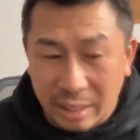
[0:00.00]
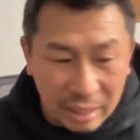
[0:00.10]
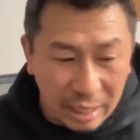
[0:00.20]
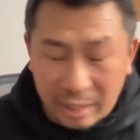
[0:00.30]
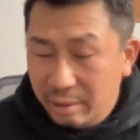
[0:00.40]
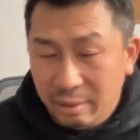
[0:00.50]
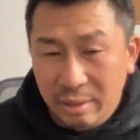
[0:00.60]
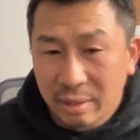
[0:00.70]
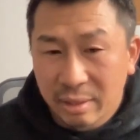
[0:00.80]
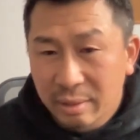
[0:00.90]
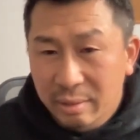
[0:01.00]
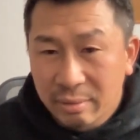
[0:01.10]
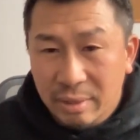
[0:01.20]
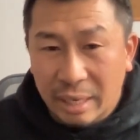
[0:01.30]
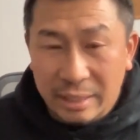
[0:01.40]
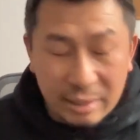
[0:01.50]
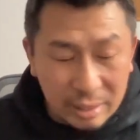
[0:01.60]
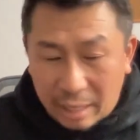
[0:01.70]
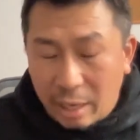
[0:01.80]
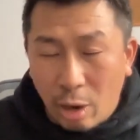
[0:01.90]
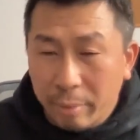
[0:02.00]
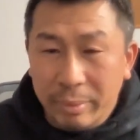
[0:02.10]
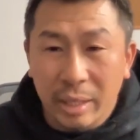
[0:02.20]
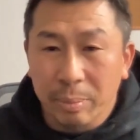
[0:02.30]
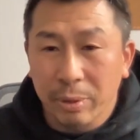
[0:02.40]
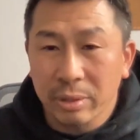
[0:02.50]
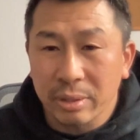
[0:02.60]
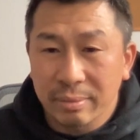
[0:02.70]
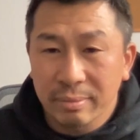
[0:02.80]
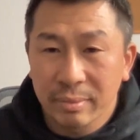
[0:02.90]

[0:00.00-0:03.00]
and I harmed the other person.